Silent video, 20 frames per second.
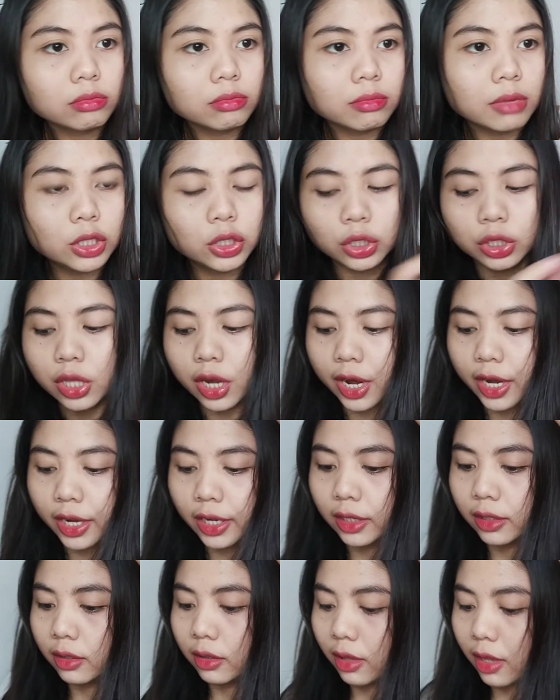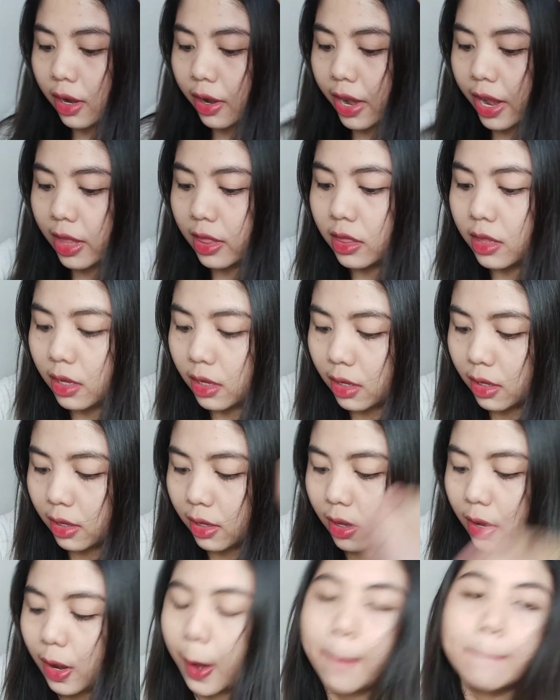medyo dark na red.
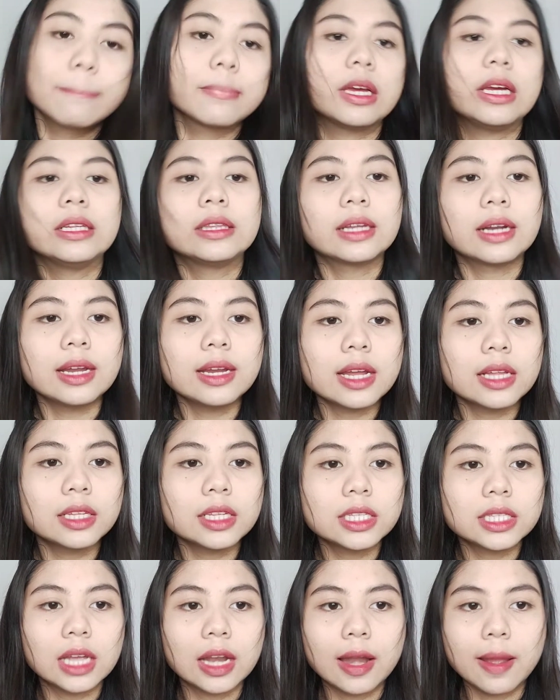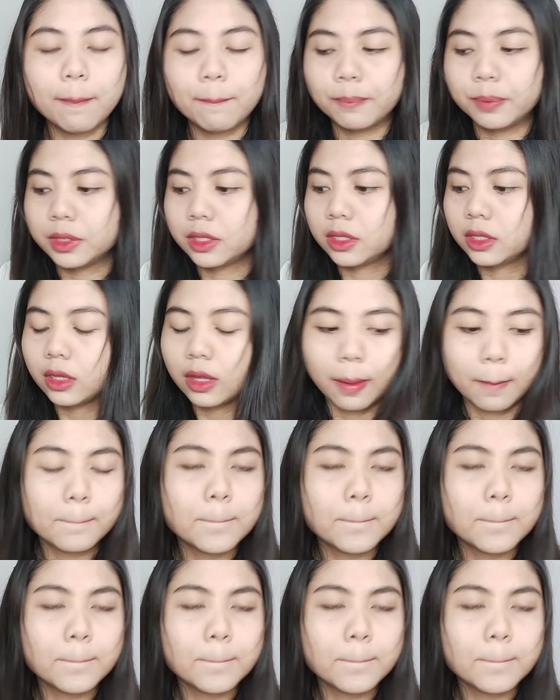Okay, try natin sa lips.